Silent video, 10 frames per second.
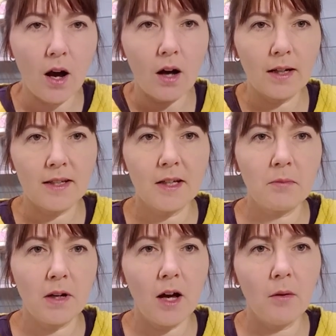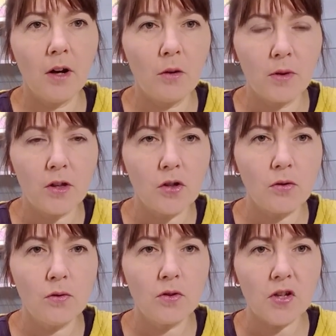are listed below along with the
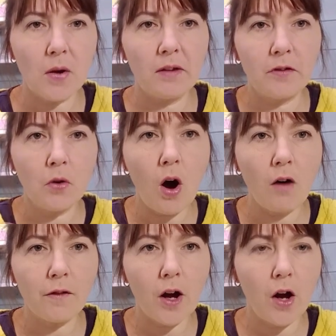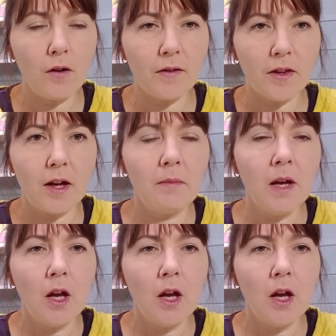tools, so if you hover over them